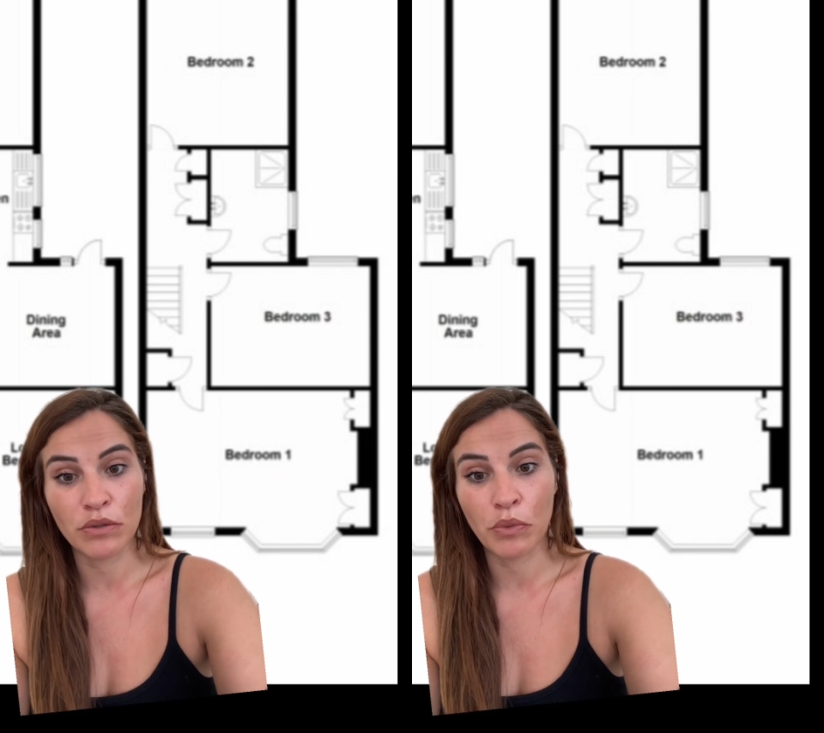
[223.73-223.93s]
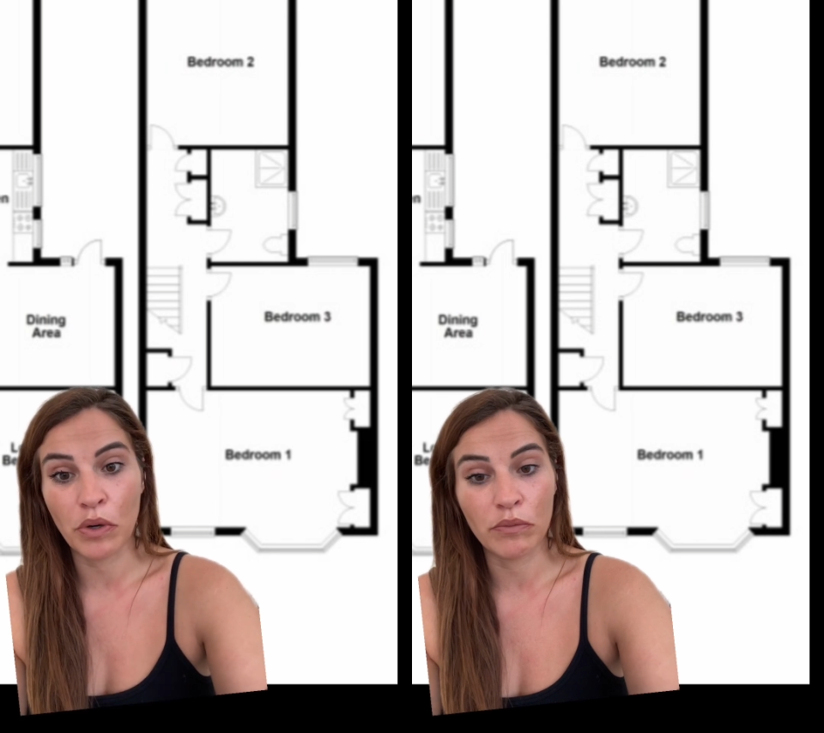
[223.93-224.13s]

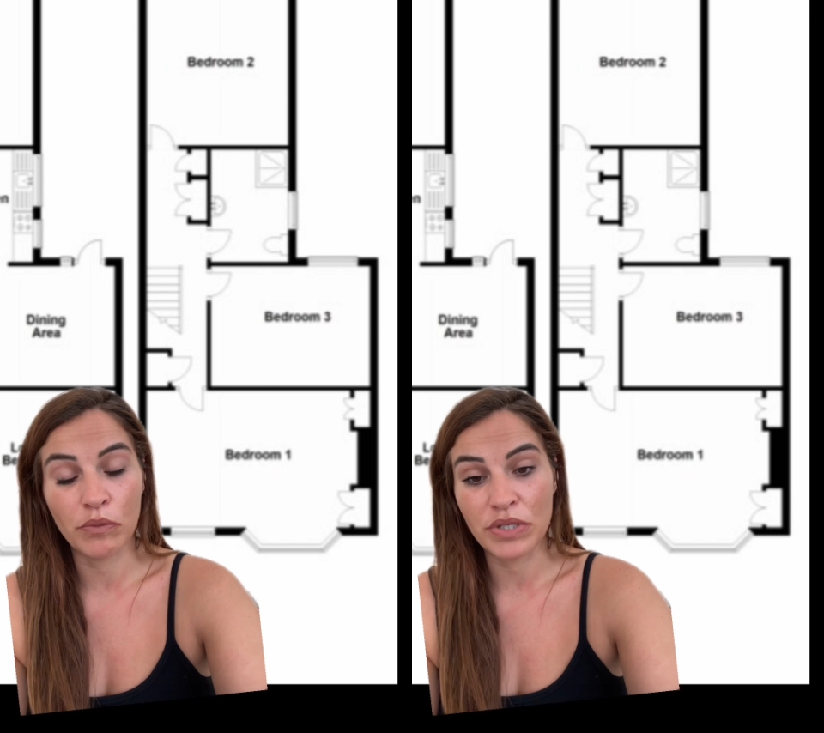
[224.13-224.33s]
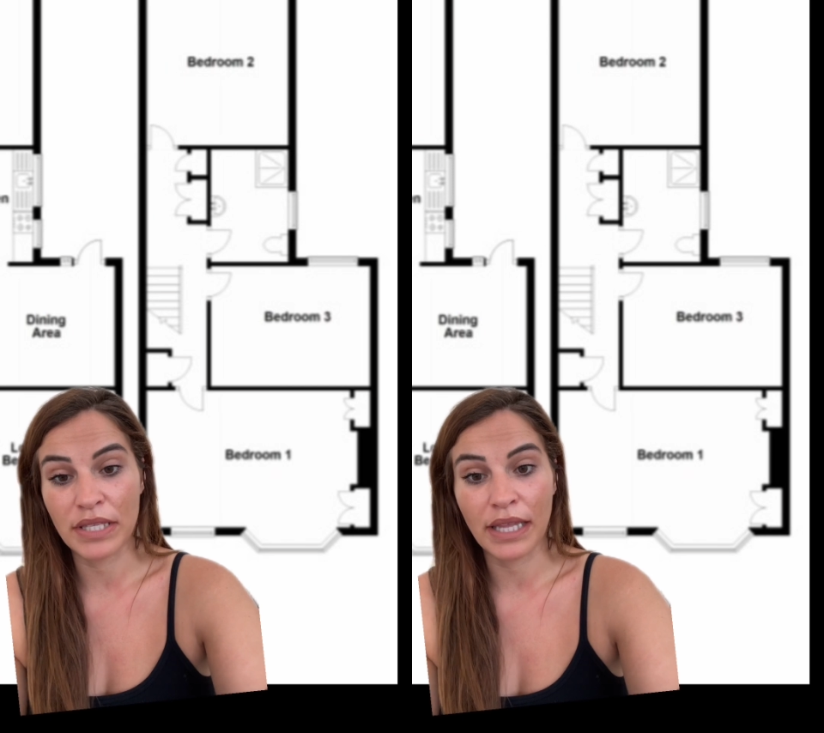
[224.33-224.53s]
what
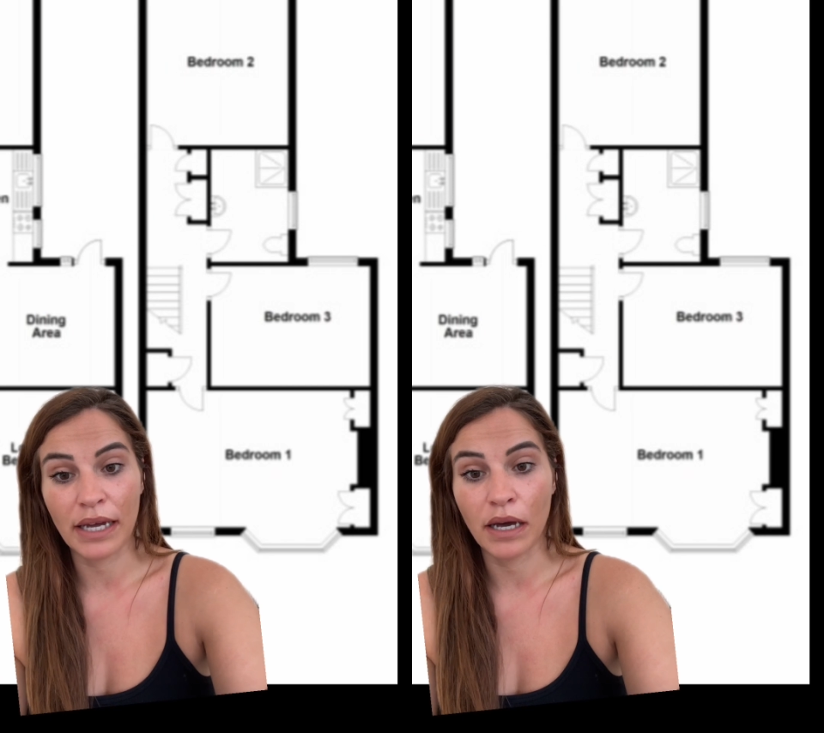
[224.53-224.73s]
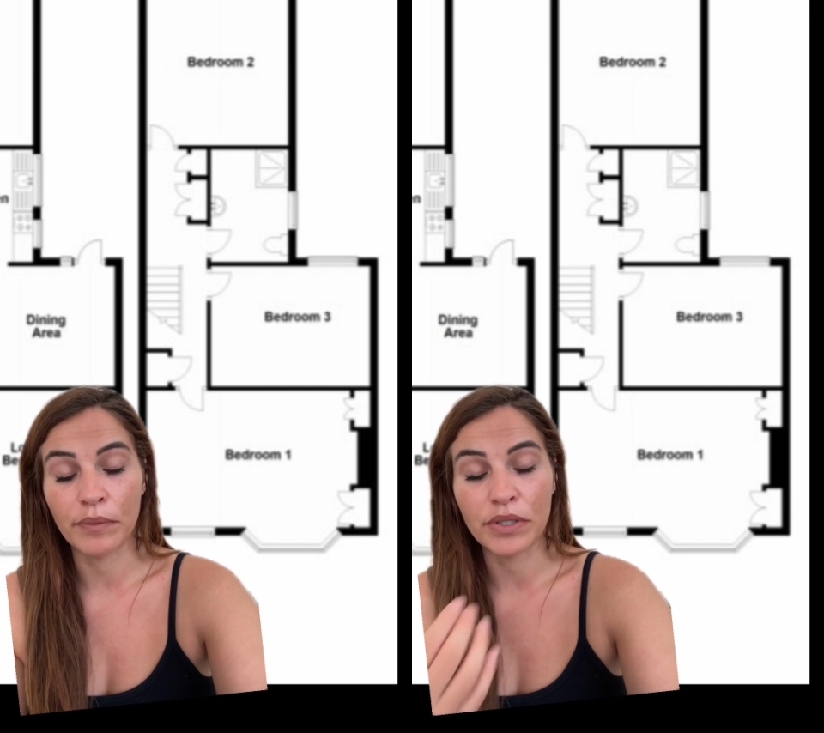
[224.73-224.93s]
was in that
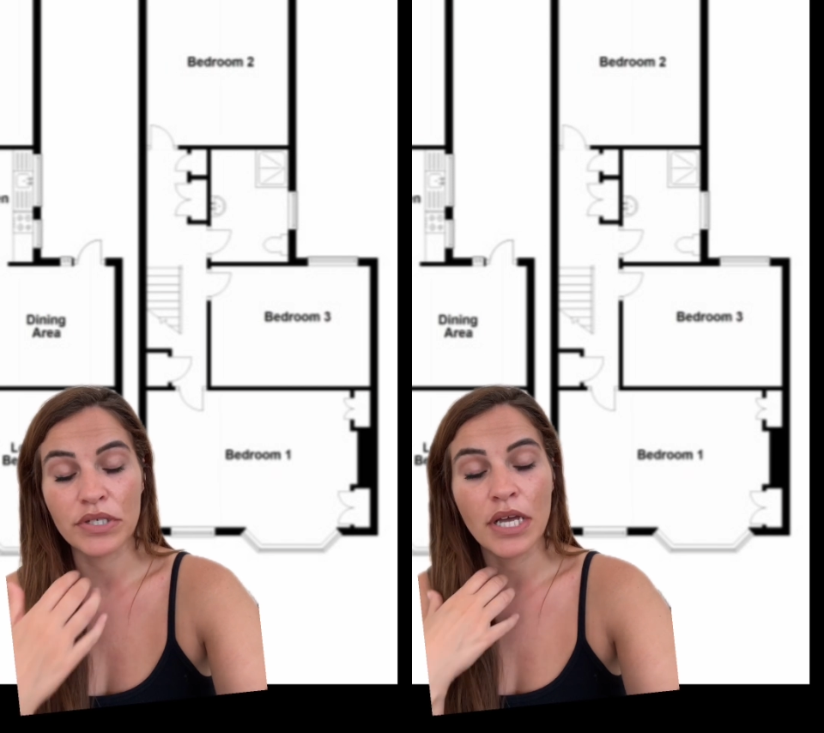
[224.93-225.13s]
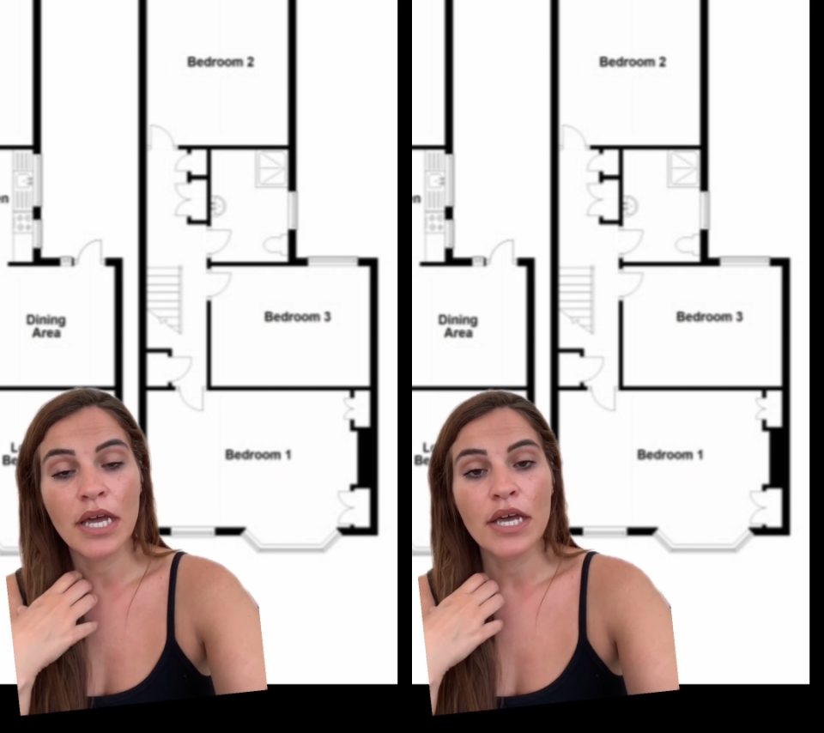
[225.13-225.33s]
cupboard.
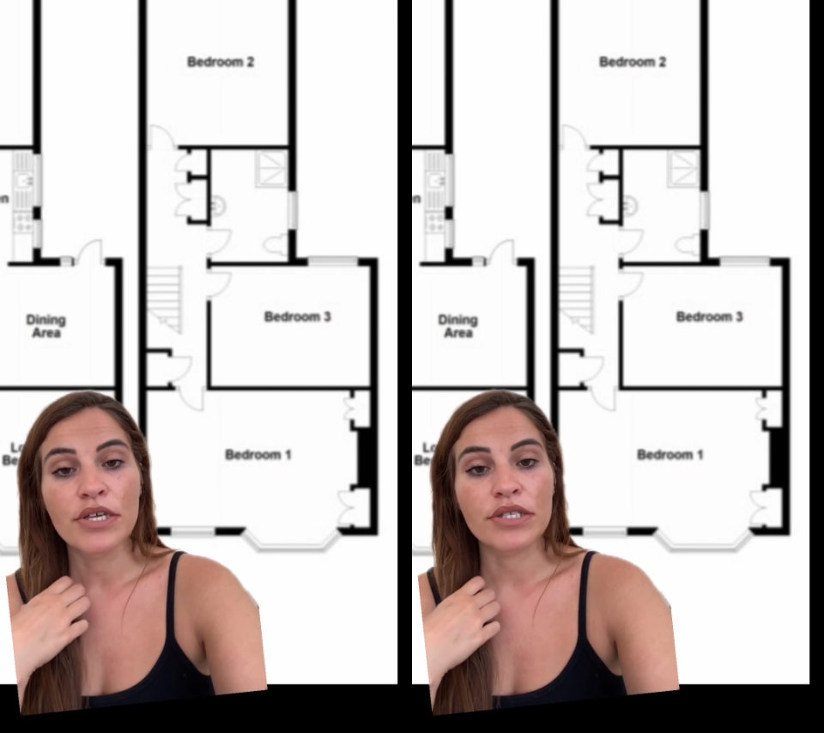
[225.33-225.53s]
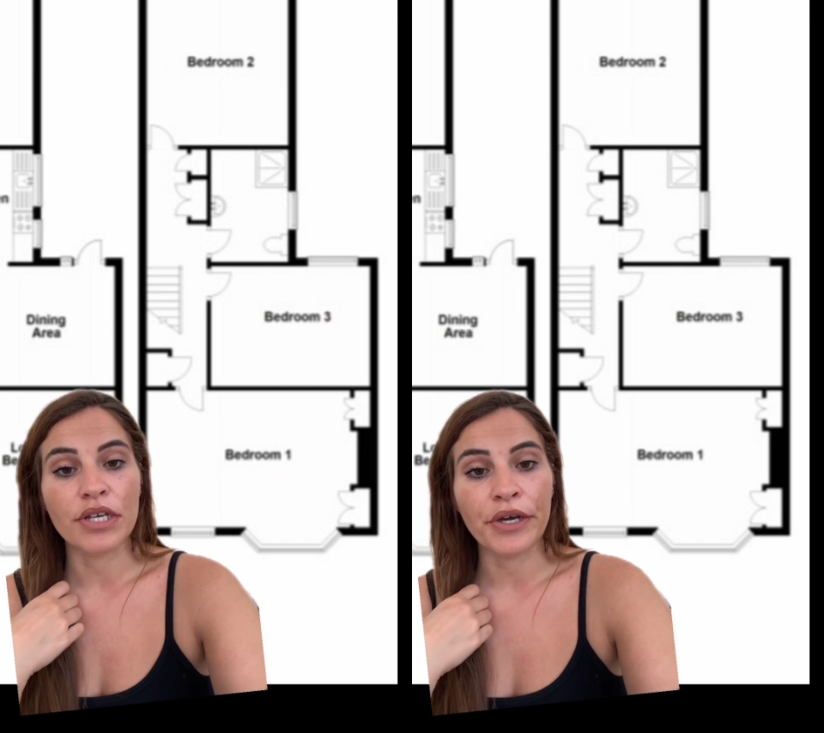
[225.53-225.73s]

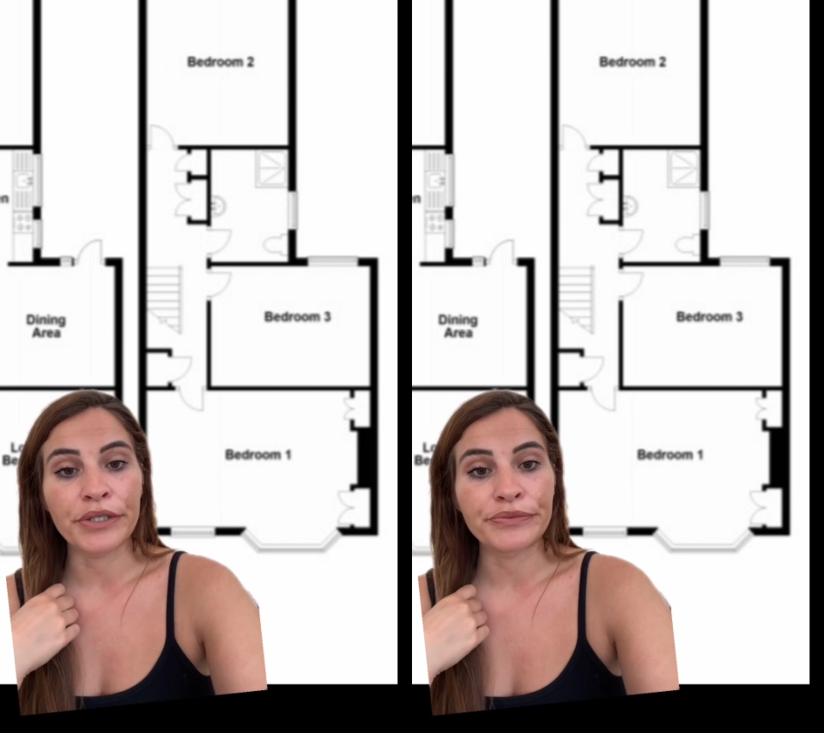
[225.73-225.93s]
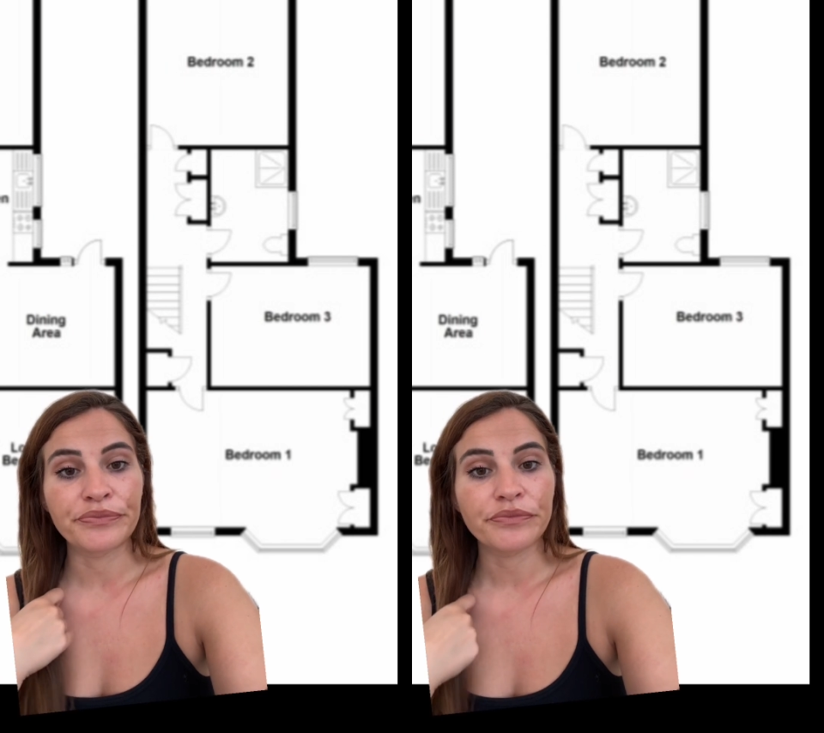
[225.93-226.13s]
So